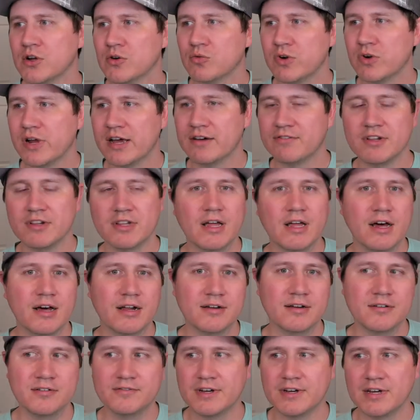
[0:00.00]
We have a lot
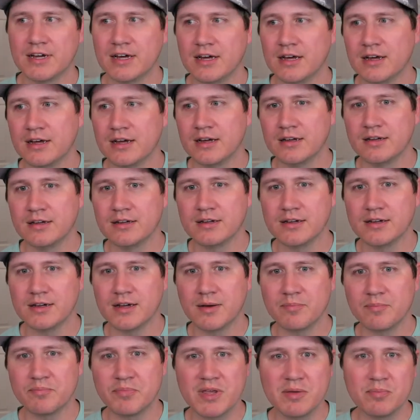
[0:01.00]

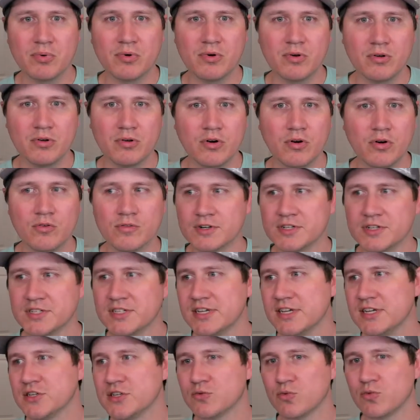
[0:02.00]
of people
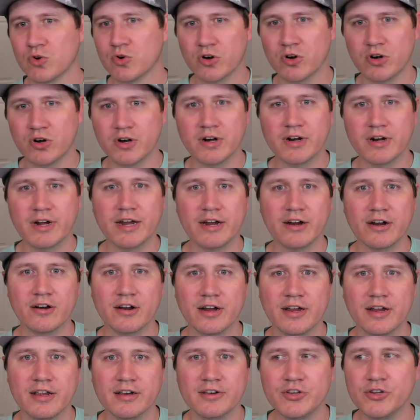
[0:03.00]
overseas. We're here
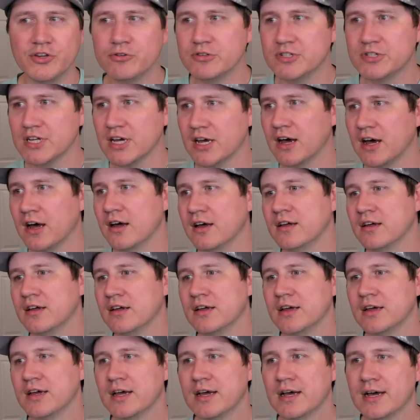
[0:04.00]
in Utah.
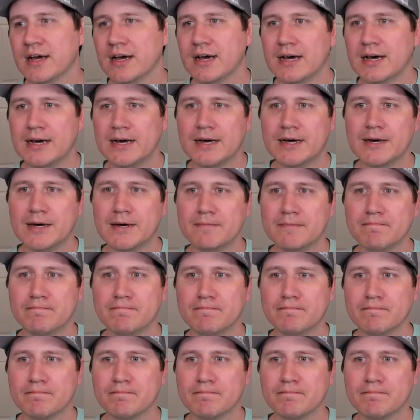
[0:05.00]
Yeah,